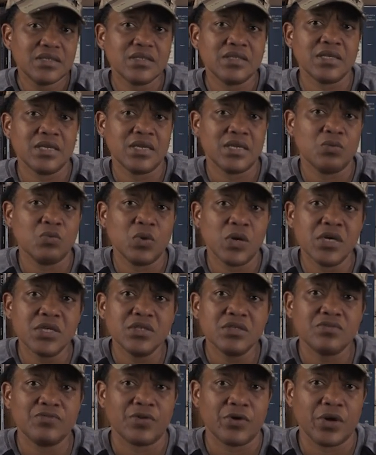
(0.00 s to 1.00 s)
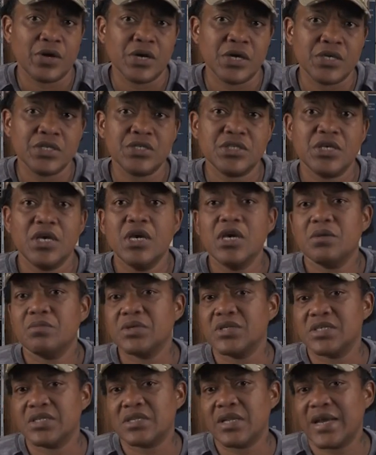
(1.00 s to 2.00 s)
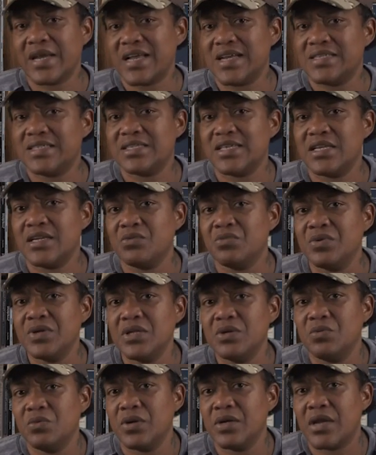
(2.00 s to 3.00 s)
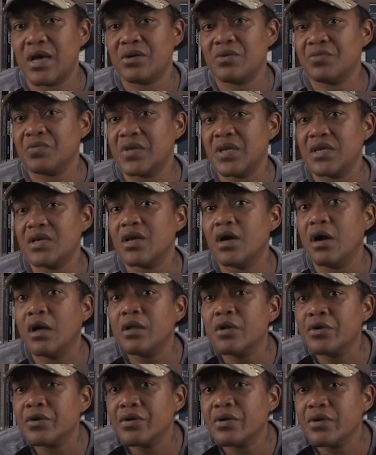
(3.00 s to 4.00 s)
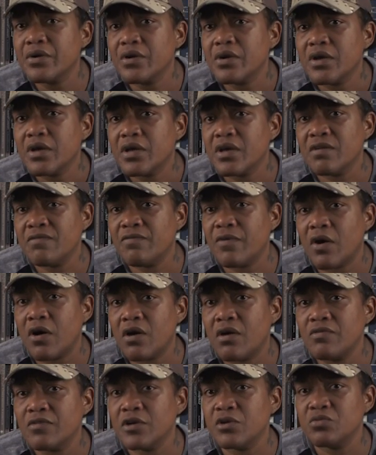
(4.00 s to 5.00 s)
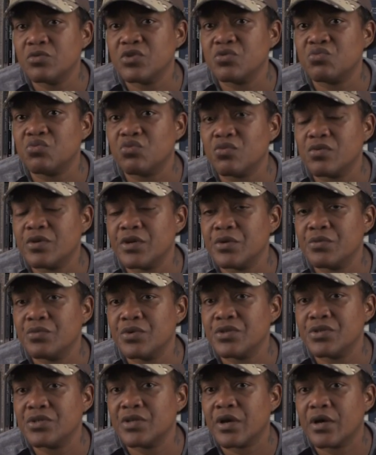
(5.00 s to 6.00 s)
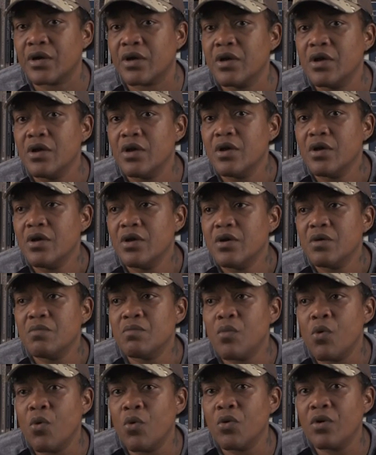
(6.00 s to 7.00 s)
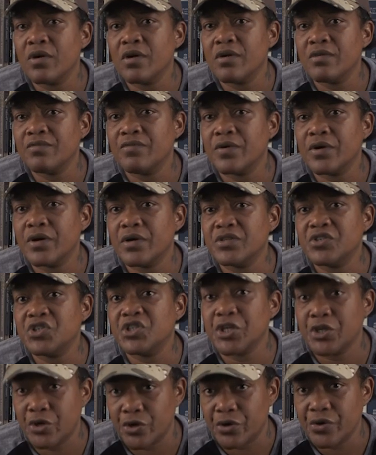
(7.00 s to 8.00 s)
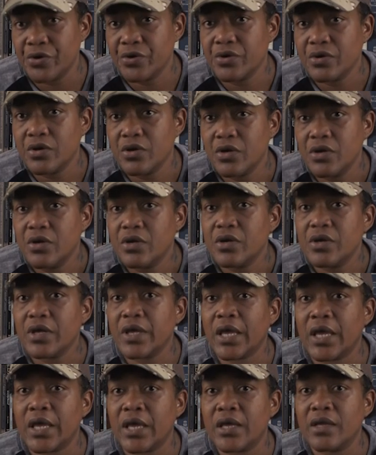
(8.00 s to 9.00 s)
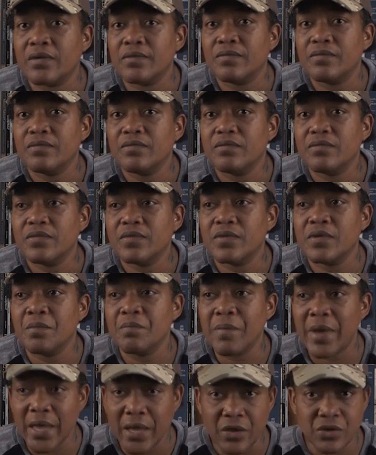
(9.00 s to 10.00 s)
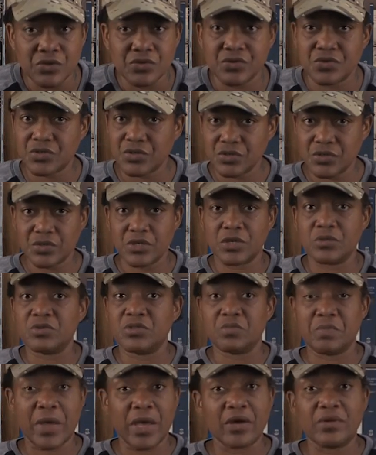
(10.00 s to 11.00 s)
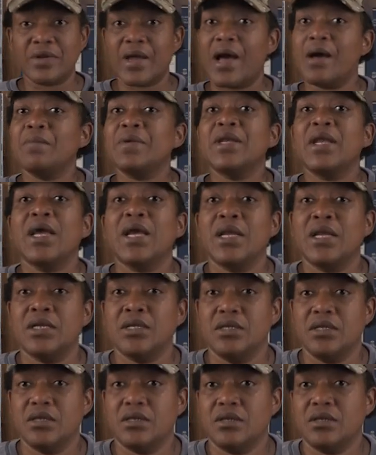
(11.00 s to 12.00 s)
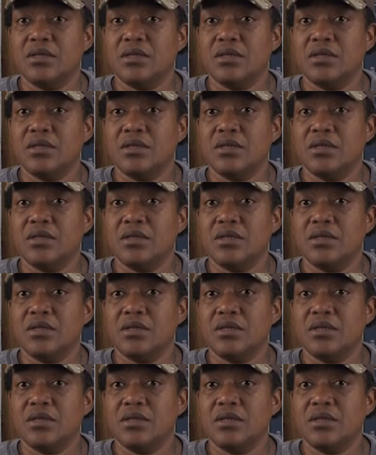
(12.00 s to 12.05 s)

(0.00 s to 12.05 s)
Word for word: than it was for us, because like I said, it really wasn't, I don't think, color involved. It was more of gender. And the males, it was male dominated